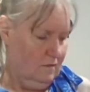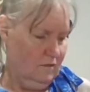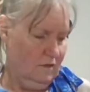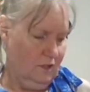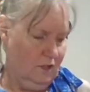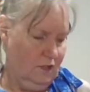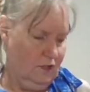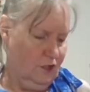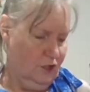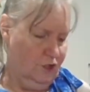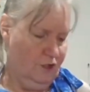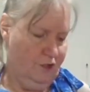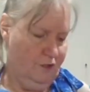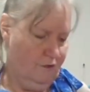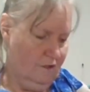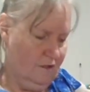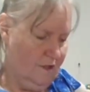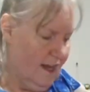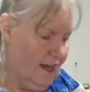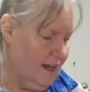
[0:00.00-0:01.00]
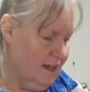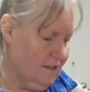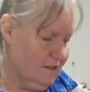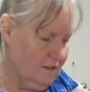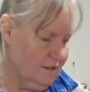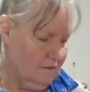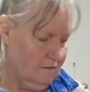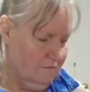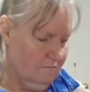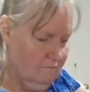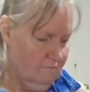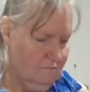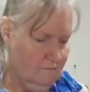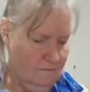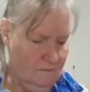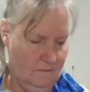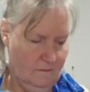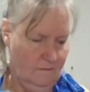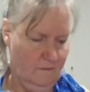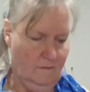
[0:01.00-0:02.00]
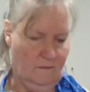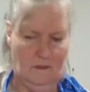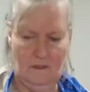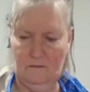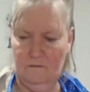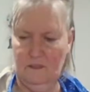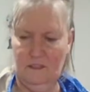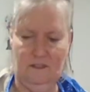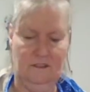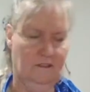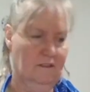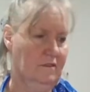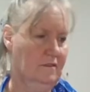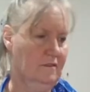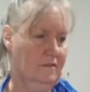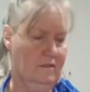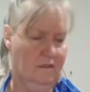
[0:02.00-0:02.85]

we're going to do that. Let me just,